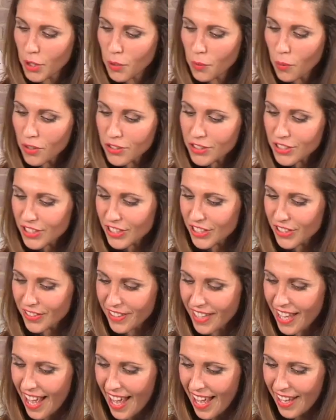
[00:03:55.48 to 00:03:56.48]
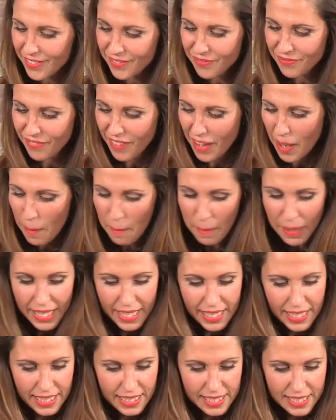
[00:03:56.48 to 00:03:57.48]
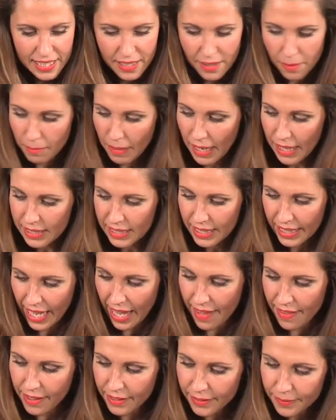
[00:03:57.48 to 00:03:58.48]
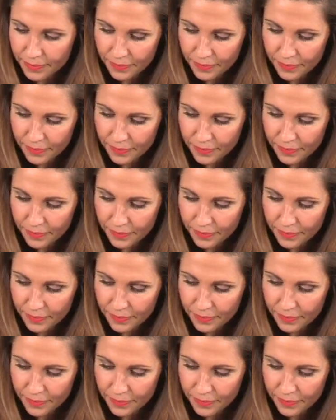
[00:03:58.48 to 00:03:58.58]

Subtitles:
You want to then pin it back together.